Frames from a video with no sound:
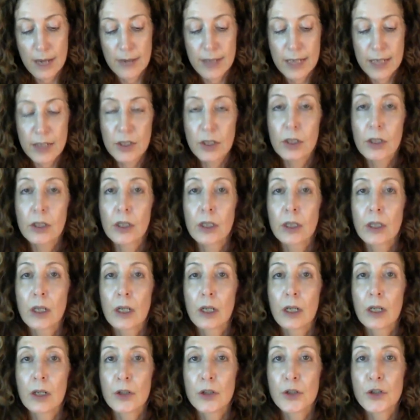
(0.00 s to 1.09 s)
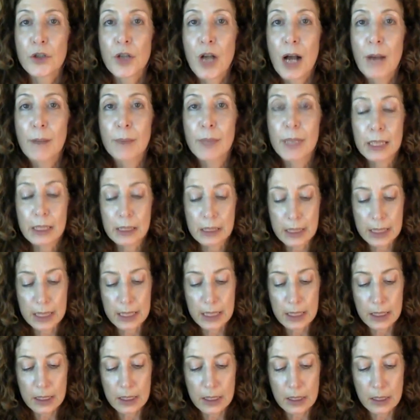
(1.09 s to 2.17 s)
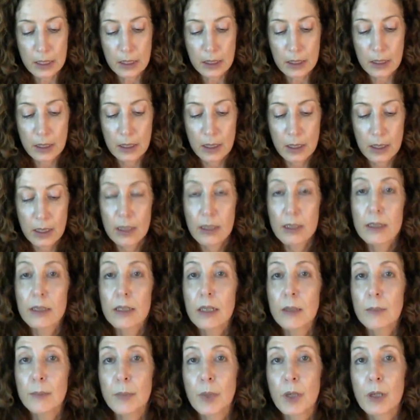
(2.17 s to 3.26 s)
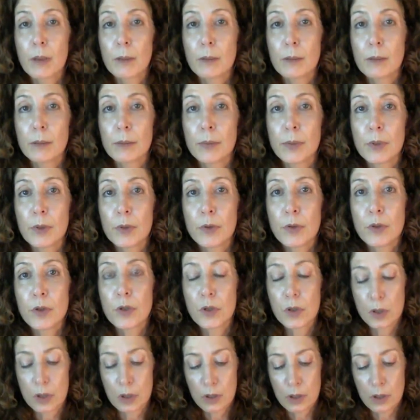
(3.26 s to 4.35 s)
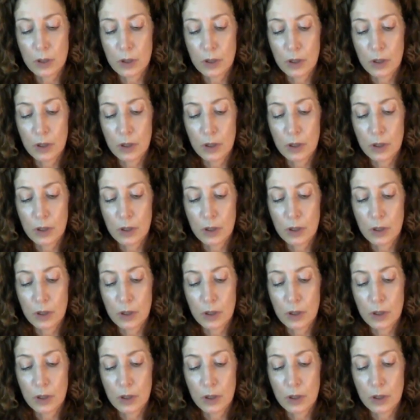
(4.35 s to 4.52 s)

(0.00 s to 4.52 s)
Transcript: They took her shopping list, zip up boots,